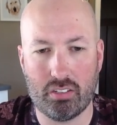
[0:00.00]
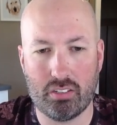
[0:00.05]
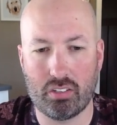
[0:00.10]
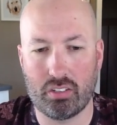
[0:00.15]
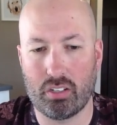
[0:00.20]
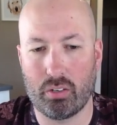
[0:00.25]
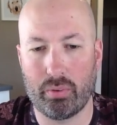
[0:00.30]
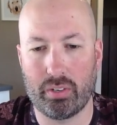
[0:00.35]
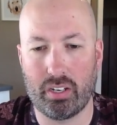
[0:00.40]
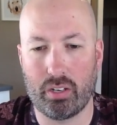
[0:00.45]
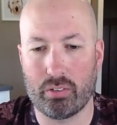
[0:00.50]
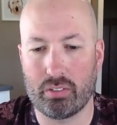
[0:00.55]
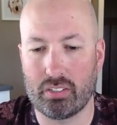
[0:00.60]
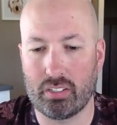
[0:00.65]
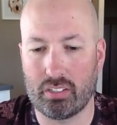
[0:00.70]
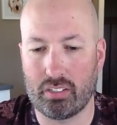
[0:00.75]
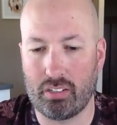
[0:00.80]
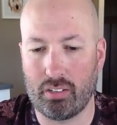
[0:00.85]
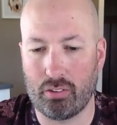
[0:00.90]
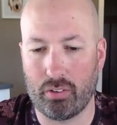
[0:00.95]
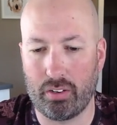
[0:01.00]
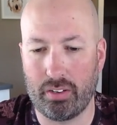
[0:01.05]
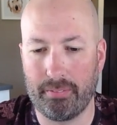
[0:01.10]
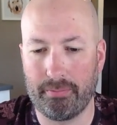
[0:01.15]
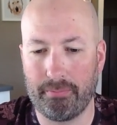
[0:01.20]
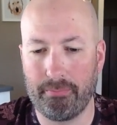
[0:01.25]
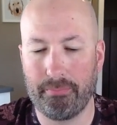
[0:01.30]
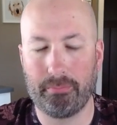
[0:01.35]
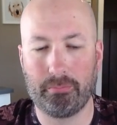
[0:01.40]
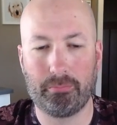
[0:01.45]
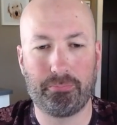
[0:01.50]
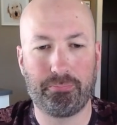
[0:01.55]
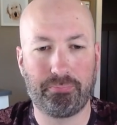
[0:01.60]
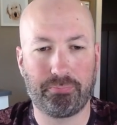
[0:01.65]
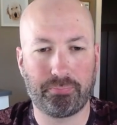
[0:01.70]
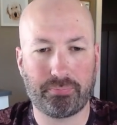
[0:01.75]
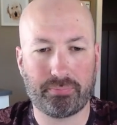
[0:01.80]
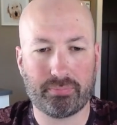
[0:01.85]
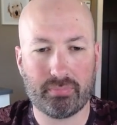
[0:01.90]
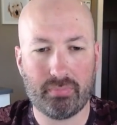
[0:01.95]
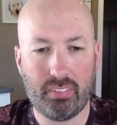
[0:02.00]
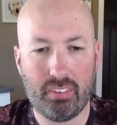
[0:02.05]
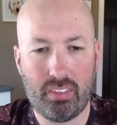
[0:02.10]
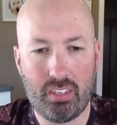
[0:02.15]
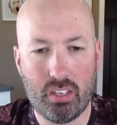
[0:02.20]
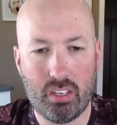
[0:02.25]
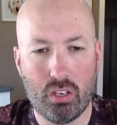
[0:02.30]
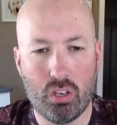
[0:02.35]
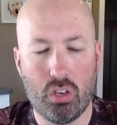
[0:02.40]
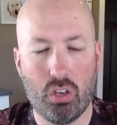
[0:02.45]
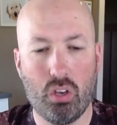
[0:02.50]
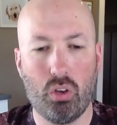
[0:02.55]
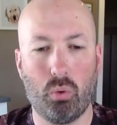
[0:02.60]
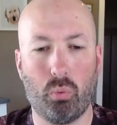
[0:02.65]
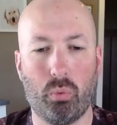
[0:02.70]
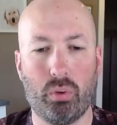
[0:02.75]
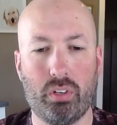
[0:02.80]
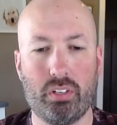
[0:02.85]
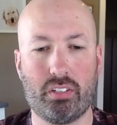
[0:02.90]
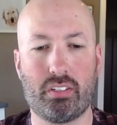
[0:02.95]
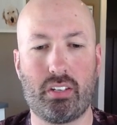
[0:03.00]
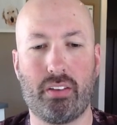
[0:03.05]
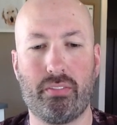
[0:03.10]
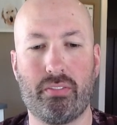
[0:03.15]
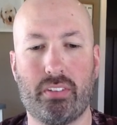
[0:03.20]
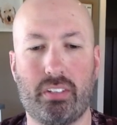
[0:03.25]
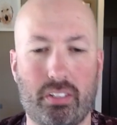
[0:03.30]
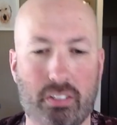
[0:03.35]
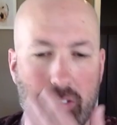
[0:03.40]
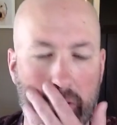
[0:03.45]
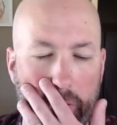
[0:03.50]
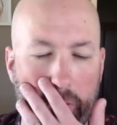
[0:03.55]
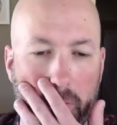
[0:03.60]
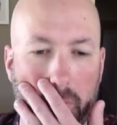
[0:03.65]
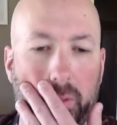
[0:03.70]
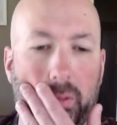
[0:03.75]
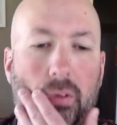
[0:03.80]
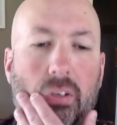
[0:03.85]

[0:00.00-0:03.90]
So there we go, 63. 172.